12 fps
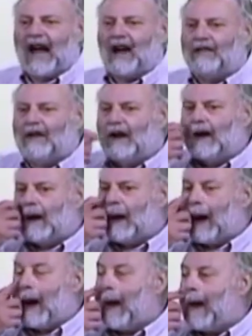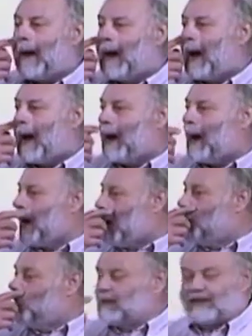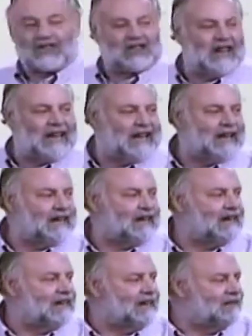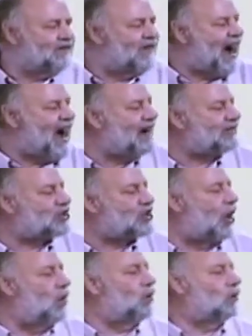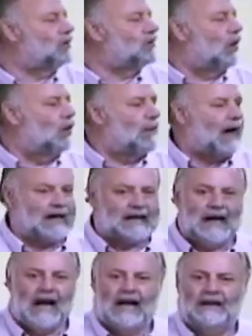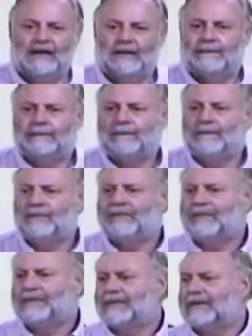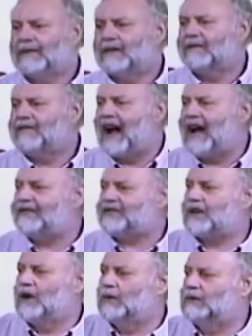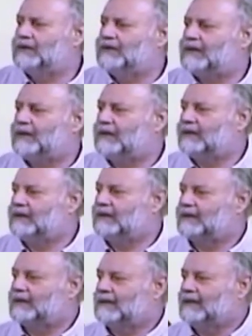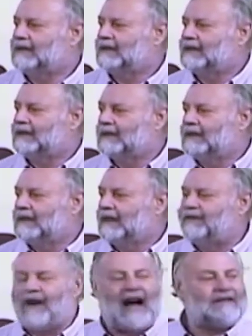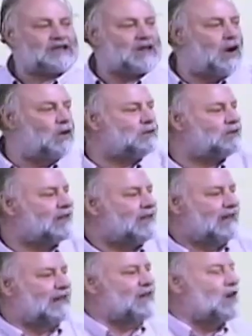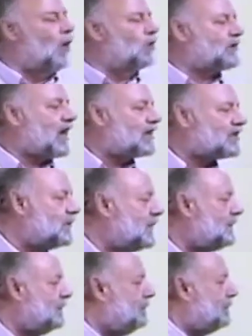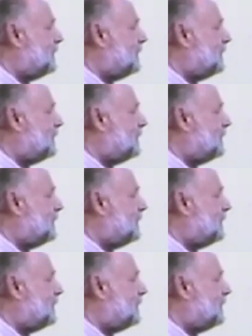down there with a sling and five stones. Oh my God. Five stones. Now, five stones in the Old Testament